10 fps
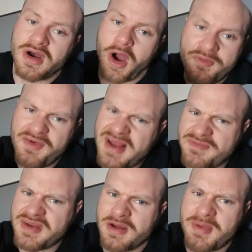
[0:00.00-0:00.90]
Hopefully
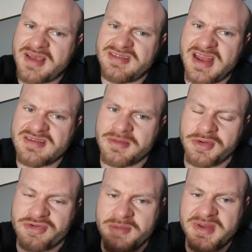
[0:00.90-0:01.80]
that video makes sense. I'm
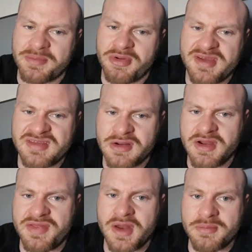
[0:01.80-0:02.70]
not trying to be depressing or
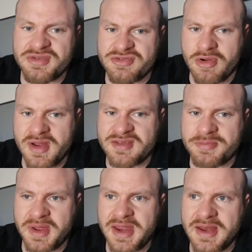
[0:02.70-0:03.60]
anything. I'm just trying to
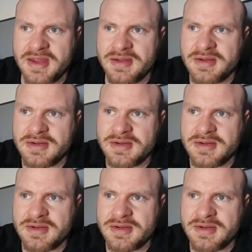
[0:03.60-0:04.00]
explain that